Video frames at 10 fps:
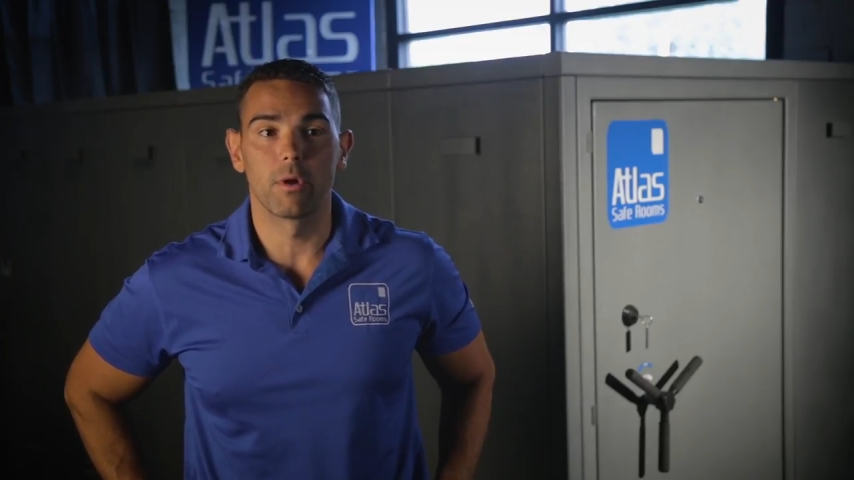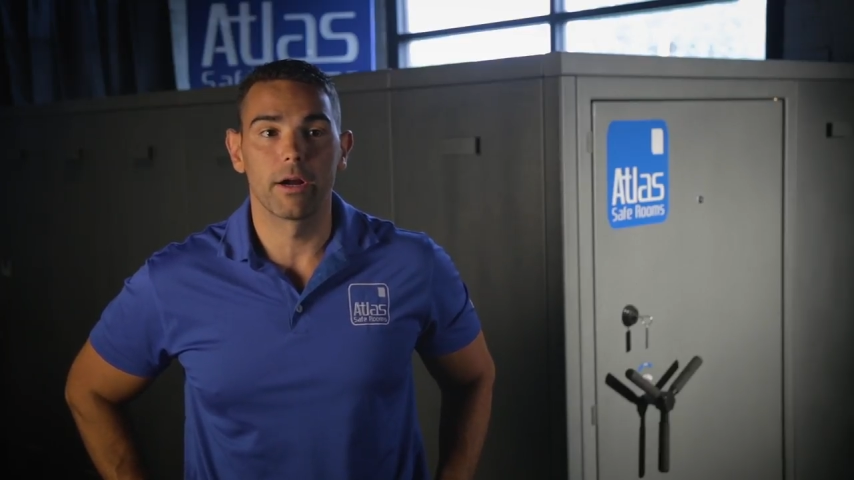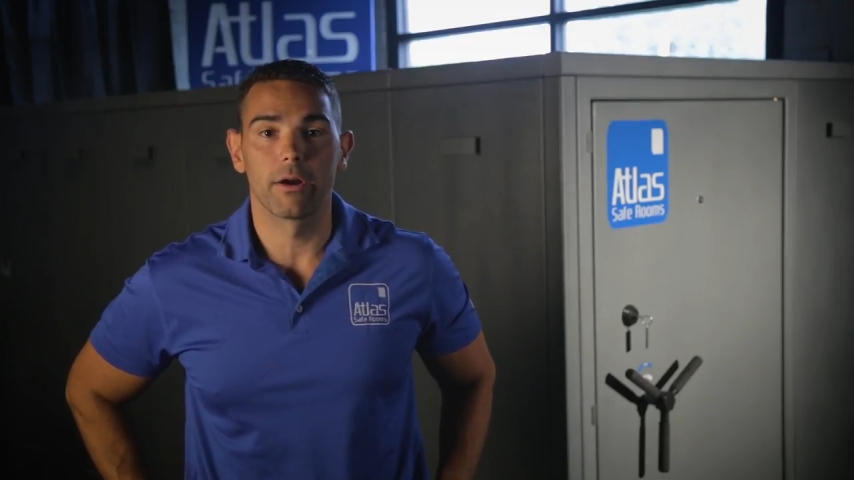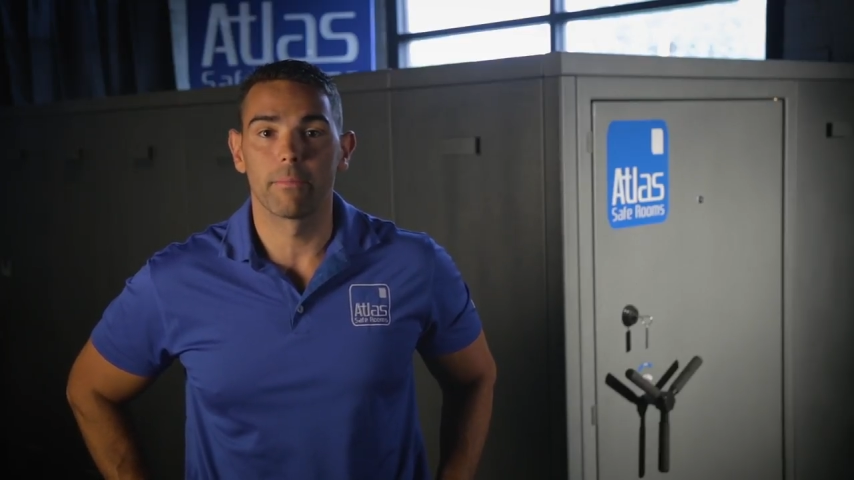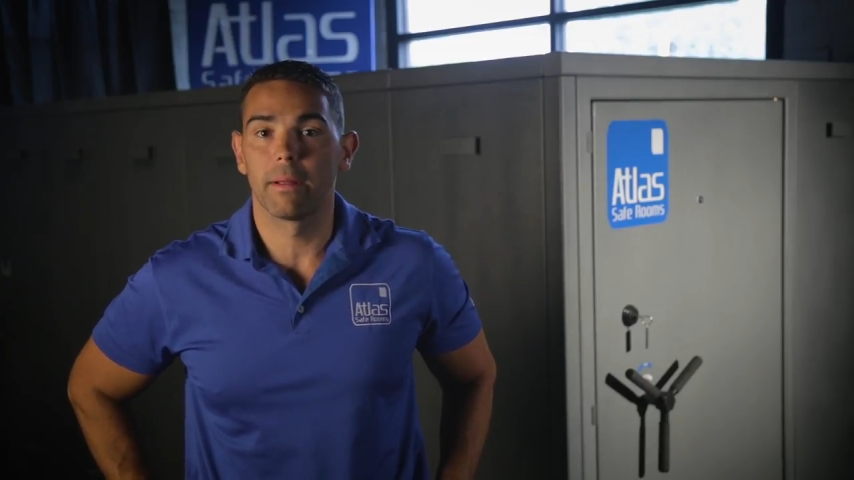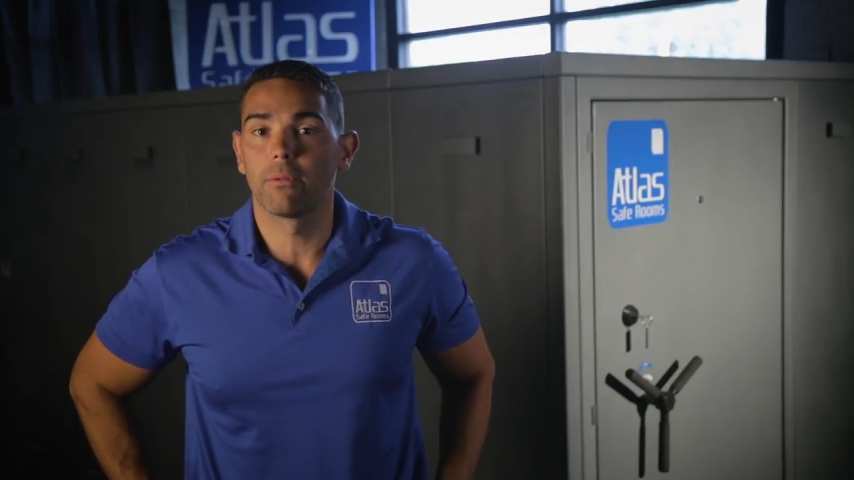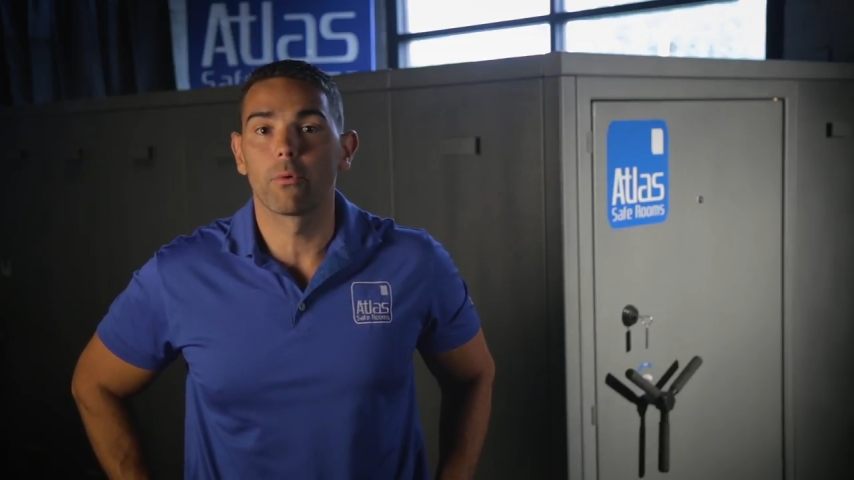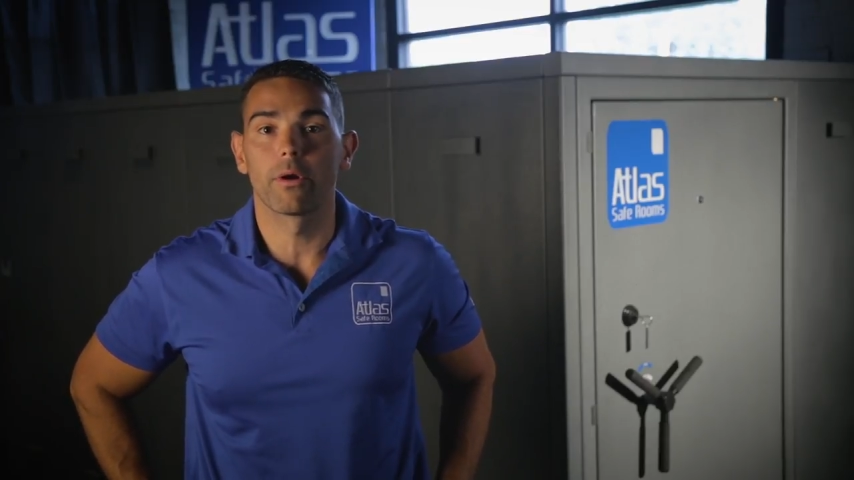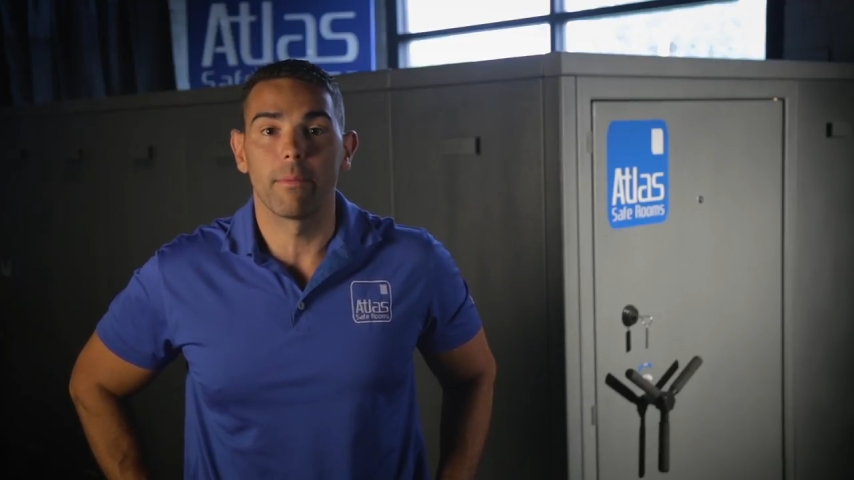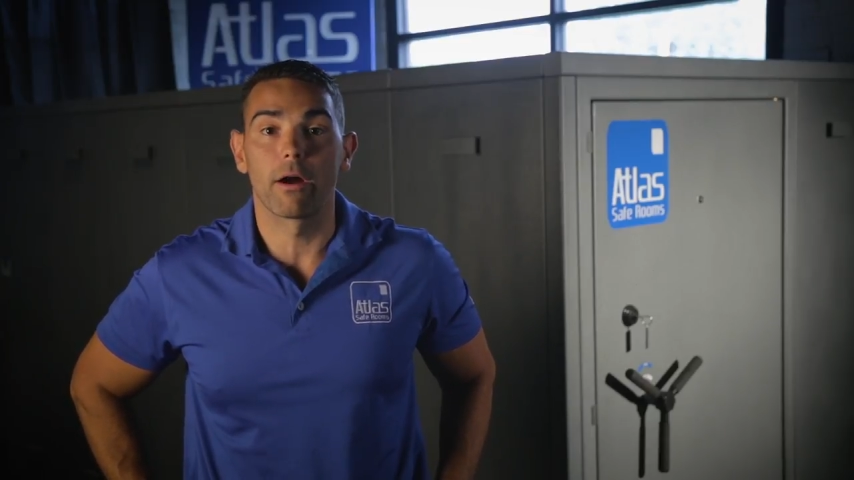where people
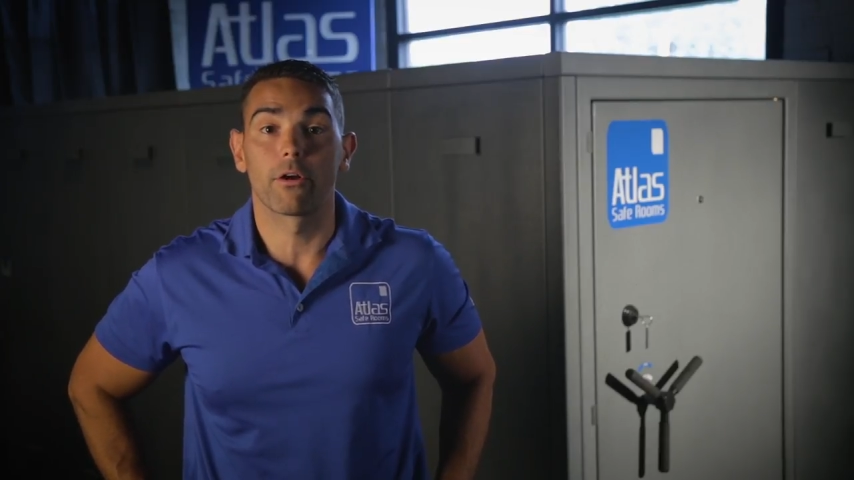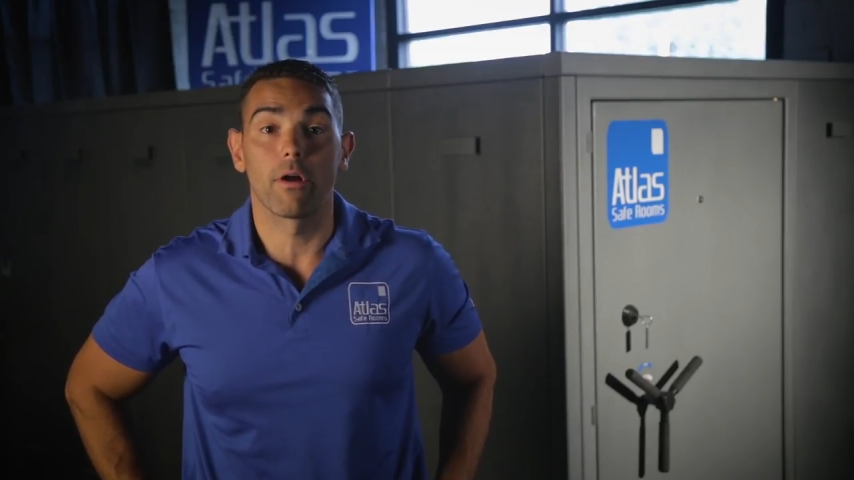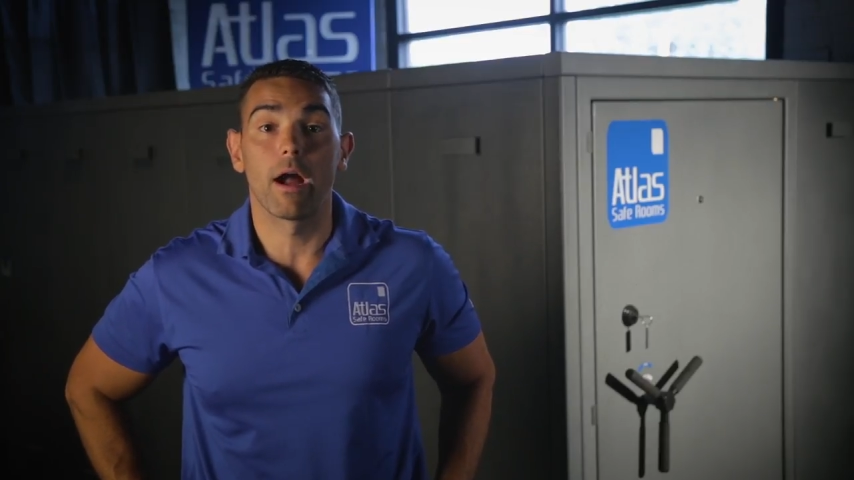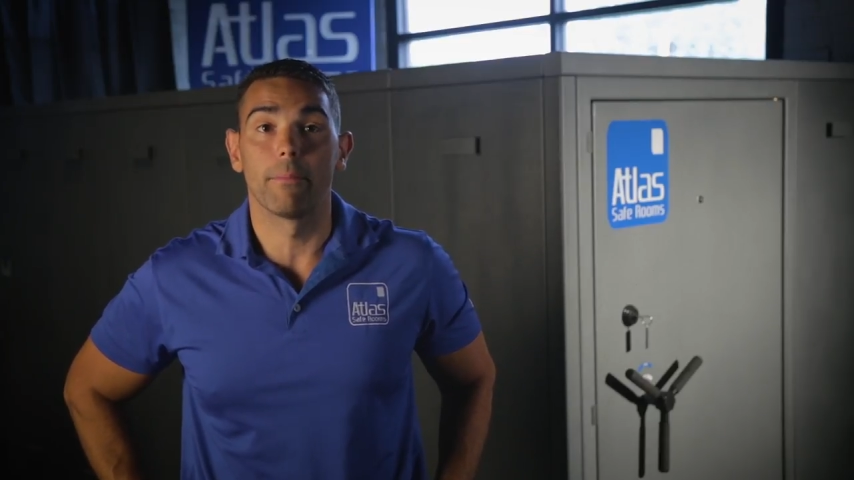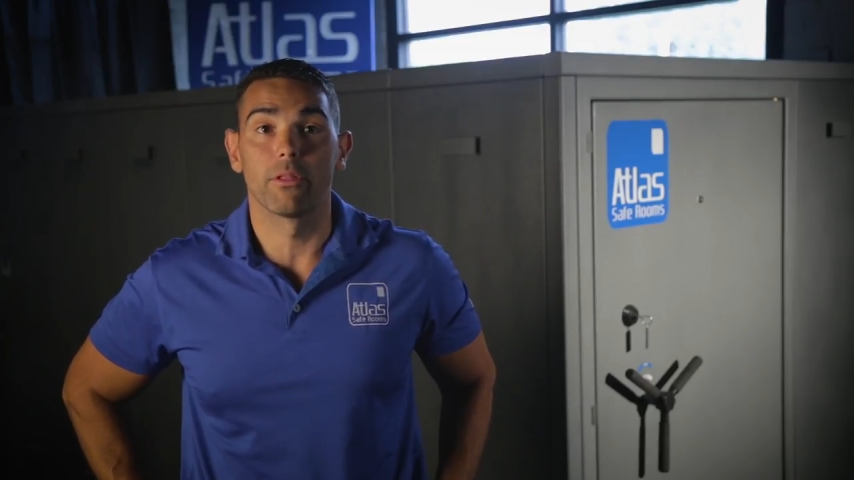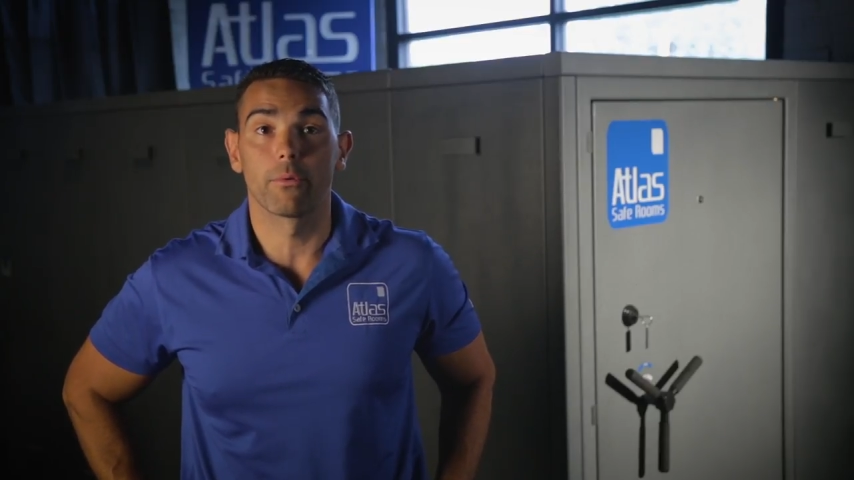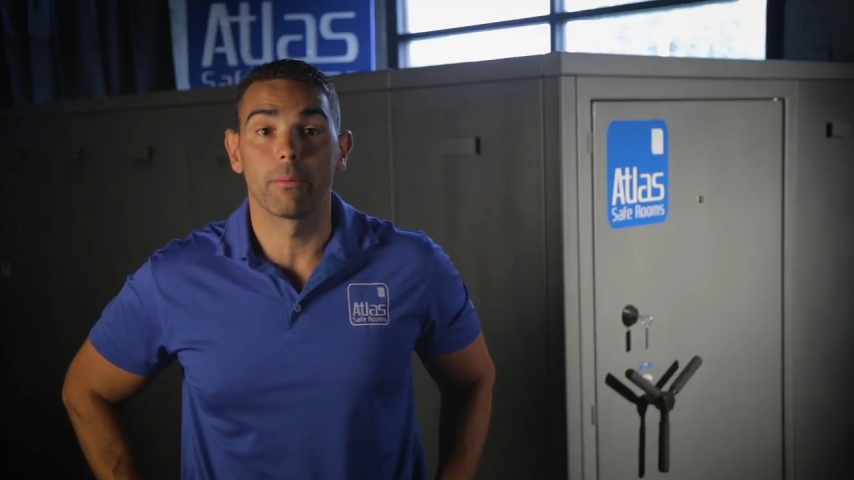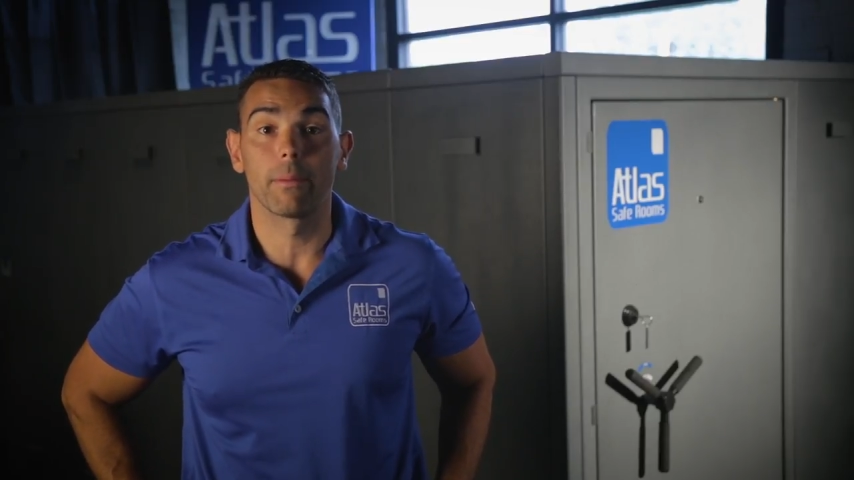are worried about crime and they're worried